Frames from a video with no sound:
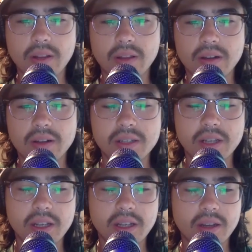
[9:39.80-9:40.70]
that there's
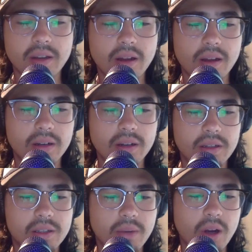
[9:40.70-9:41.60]

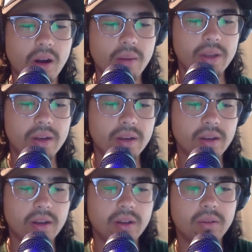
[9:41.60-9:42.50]
some common,
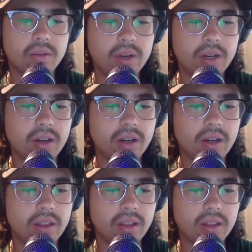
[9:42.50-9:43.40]
reoccurring
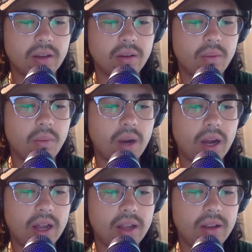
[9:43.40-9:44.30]
thing that
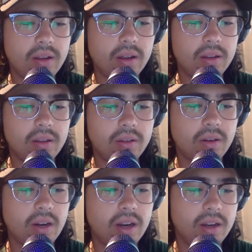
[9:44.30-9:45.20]
why youth
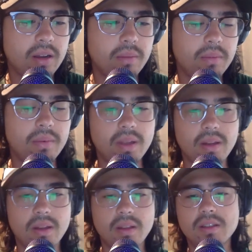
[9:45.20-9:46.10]
are ending up
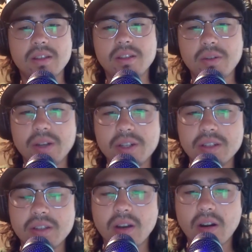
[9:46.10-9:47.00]
in the
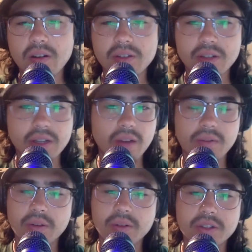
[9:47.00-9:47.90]
situations they are? Or is there kind of a
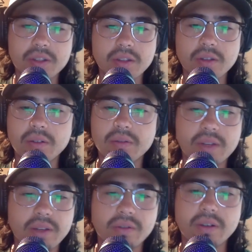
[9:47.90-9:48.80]
whole slew of
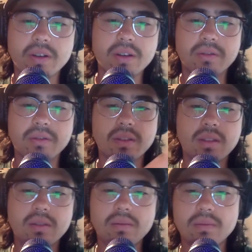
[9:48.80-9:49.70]
different
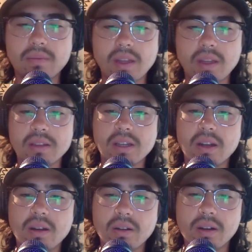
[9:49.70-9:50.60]
things and
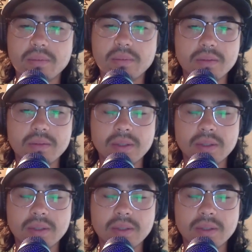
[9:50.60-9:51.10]
outcomes?